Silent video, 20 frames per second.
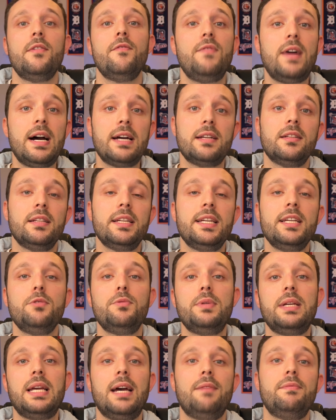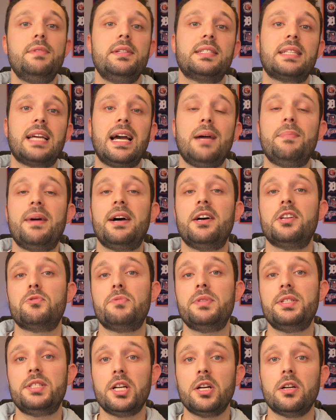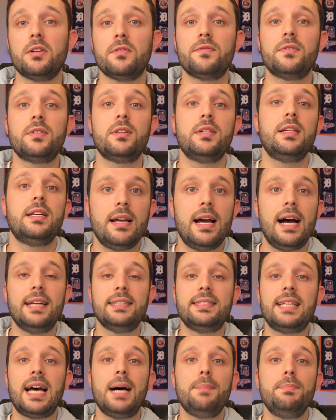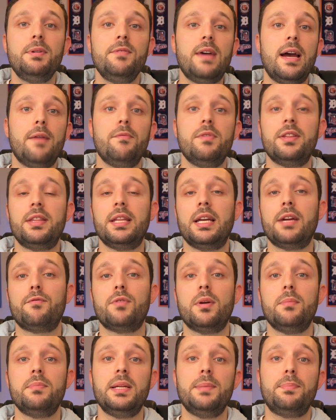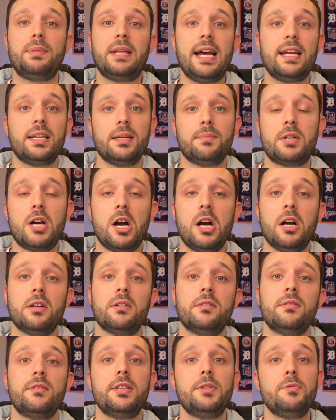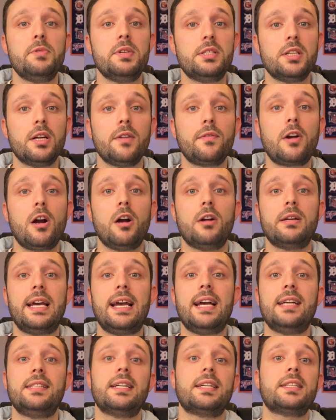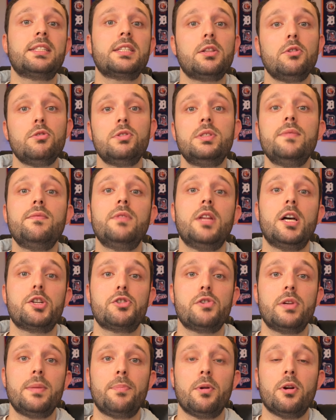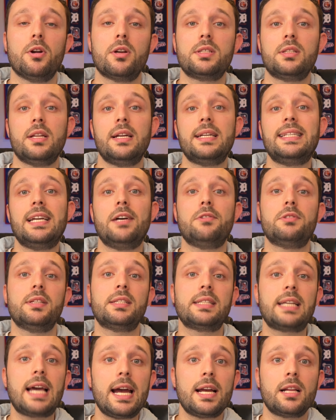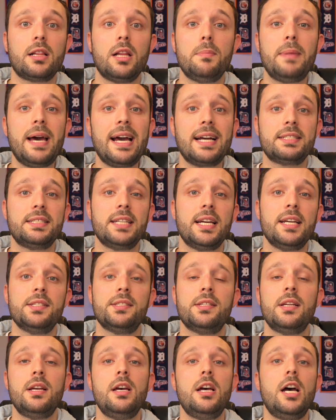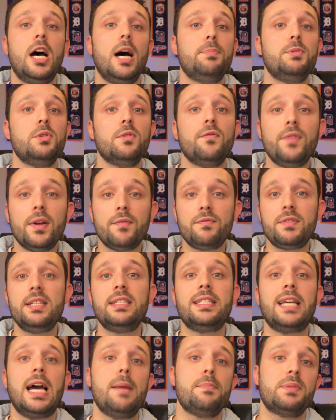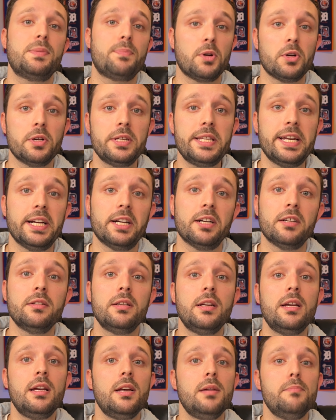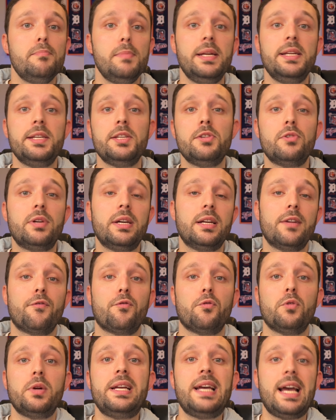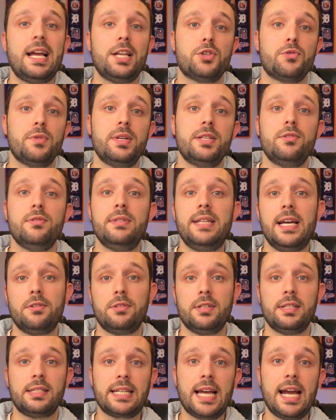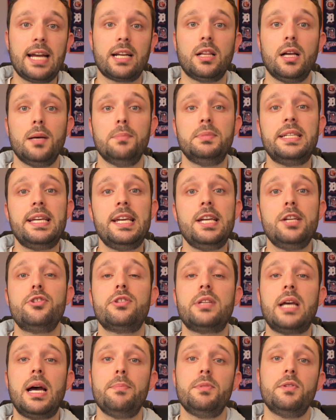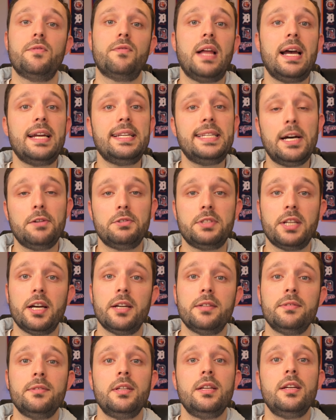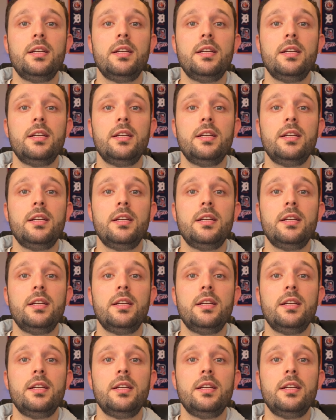Finally, we have the SkyMiles Reserve. On top of everything from the Platinum card, the Reserve card adds exclusive luxury perks like Delta Sky Club access up to 15 times per year, meaning you get a free entry to Delta Sky Clubs each time you fly Delta.